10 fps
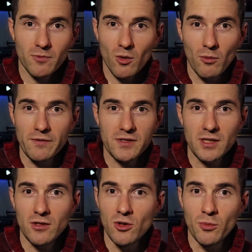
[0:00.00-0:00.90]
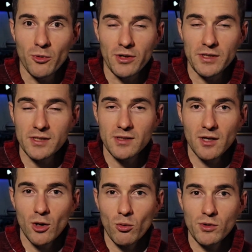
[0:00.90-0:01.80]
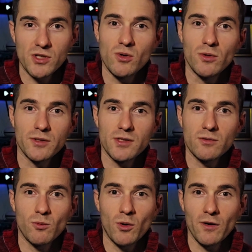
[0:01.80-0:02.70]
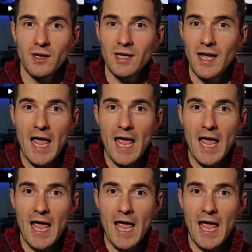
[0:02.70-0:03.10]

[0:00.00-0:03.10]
we've seen numerous results where the